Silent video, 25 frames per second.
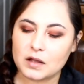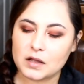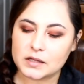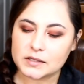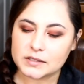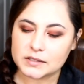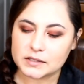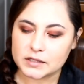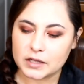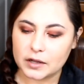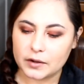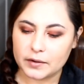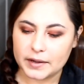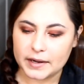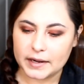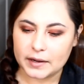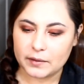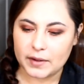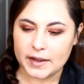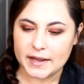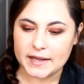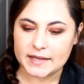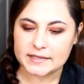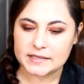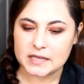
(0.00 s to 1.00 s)
So
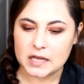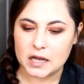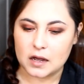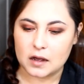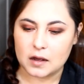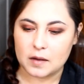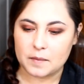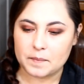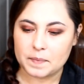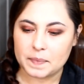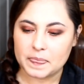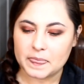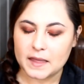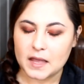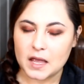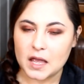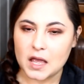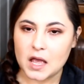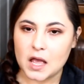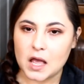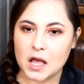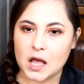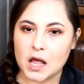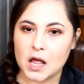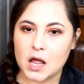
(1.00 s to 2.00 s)
anyways,
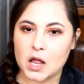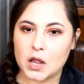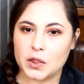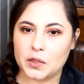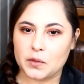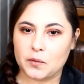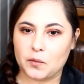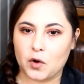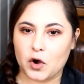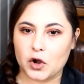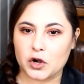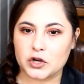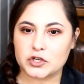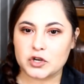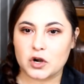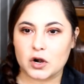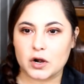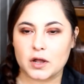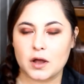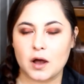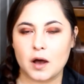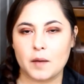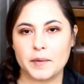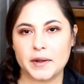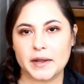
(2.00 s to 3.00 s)
the water started
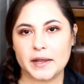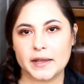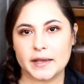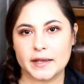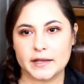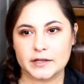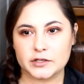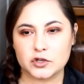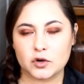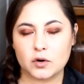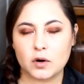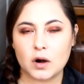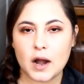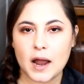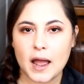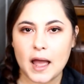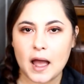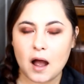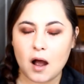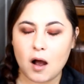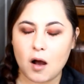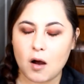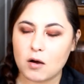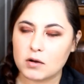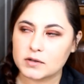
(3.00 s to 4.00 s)
coming into our
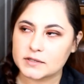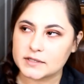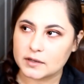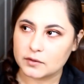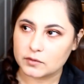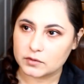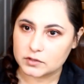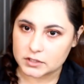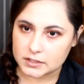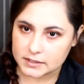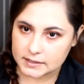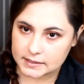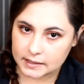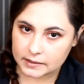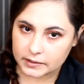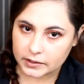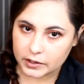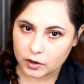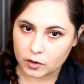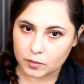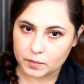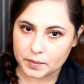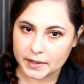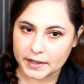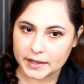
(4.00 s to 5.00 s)
house. It was just a
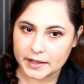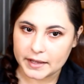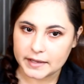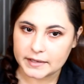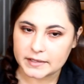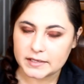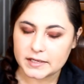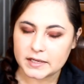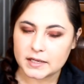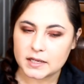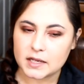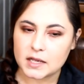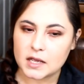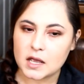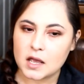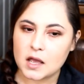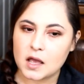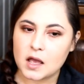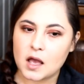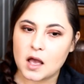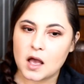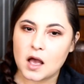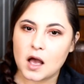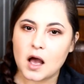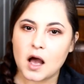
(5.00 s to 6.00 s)
little bit.
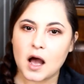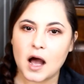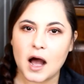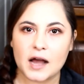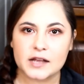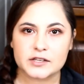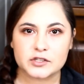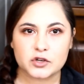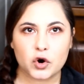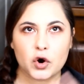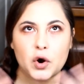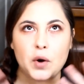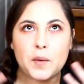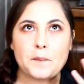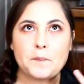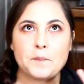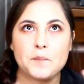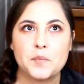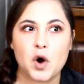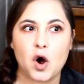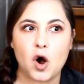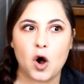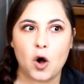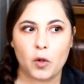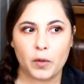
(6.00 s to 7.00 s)
I started
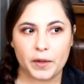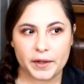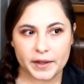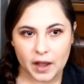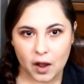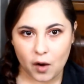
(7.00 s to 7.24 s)
bawling.